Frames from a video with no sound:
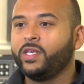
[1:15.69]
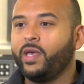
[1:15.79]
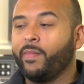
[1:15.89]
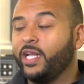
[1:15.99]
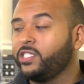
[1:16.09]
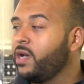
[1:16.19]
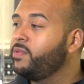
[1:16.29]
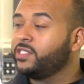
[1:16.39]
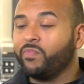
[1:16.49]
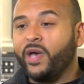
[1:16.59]
And my job
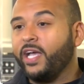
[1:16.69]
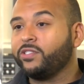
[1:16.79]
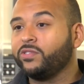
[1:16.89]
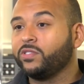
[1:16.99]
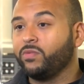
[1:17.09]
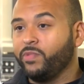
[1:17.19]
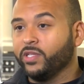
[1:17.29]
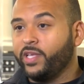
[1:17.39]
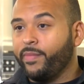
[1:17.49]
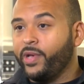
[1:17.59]
as the pastor is to
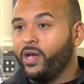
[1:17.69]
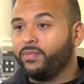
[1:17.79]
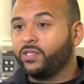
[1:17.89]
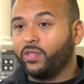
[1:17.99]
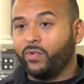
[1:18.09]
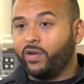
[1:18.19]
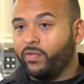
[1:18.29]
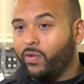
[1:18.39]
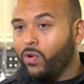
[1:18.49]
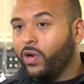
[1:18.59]
build them up so that whenever
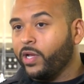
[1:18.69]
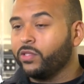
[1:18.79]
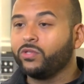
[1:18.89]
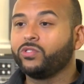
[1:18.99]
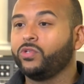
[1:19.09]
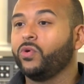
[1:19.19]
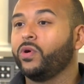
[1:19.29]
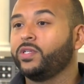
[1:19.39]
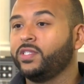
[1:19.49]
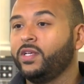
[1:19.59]
they walk out those doors,